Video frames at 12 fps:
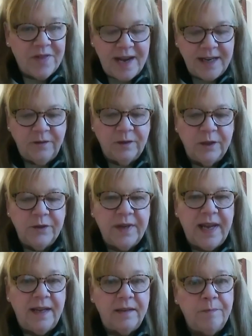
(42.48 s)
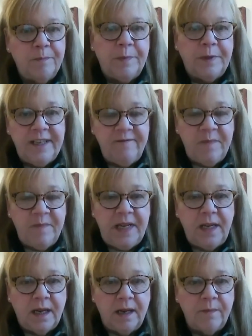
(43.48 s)
thank you, Luke. And believe
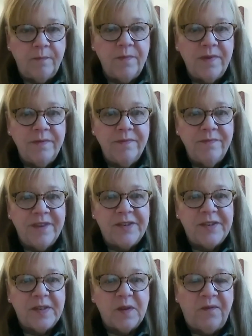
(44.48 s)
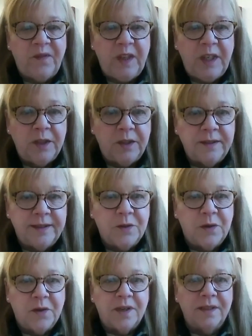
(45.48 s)
me, this is a field
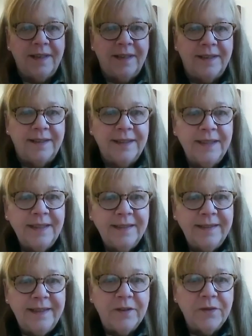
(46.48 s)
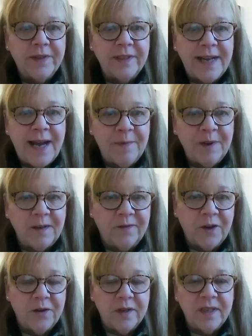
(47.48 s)
or, the topic of
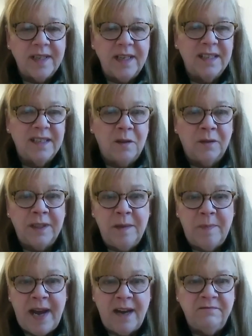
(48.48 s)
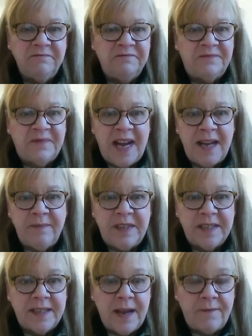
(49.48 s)
currency is only about 5
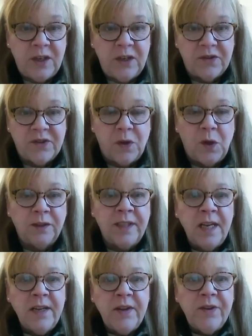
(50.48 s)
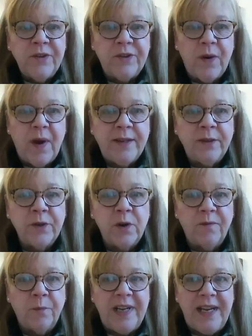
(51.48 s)
to 7 years old. So I don't
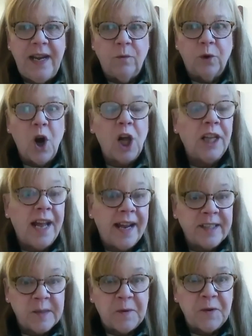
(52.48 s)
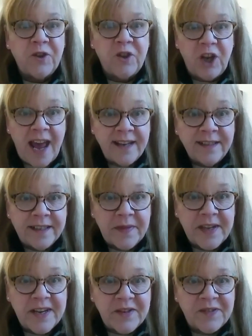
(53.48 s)
know if we're all experts yet
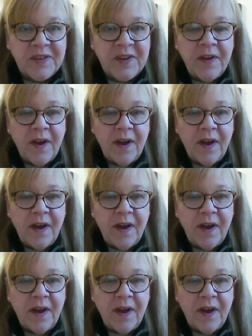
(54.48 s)
in this.